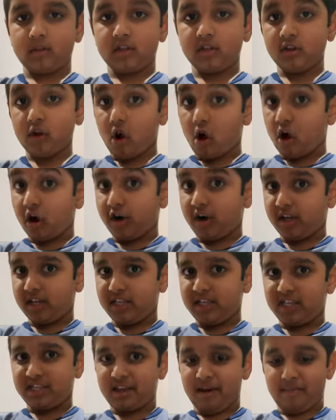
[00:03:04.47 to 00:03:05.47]
the
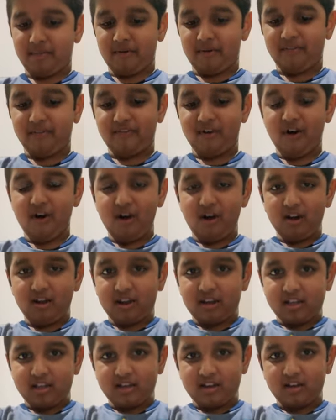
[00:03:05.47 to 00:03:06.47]
hardest step of all,
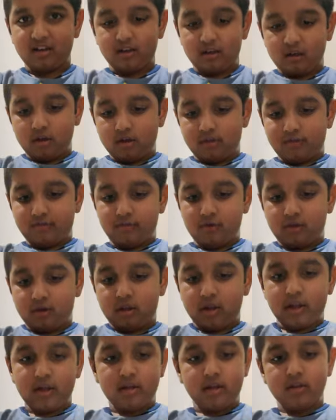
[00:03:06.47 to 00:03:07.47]
and then fold
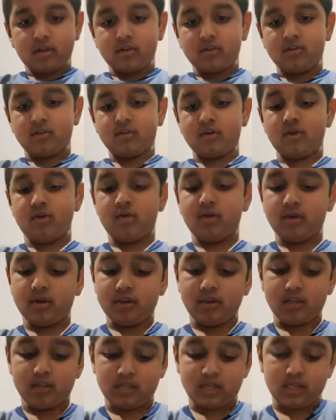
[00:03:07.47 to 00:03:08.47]
it so
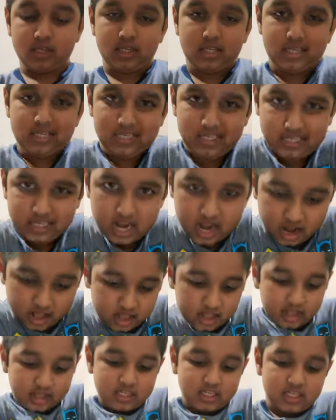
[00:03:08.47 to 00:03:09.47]
it's kind
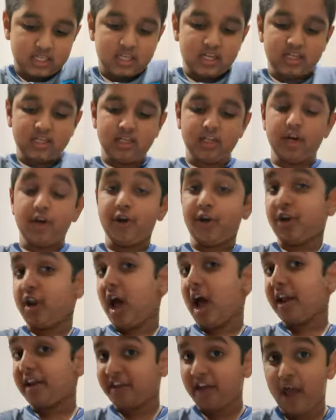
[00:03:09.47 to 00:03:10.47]
of like sticks there. Do
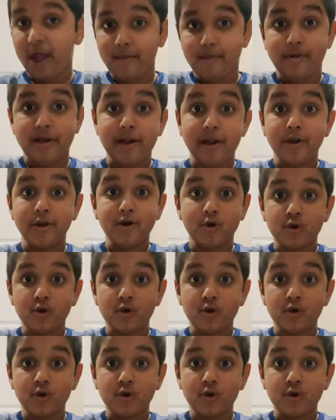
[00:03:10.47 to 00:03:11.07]
not tape it.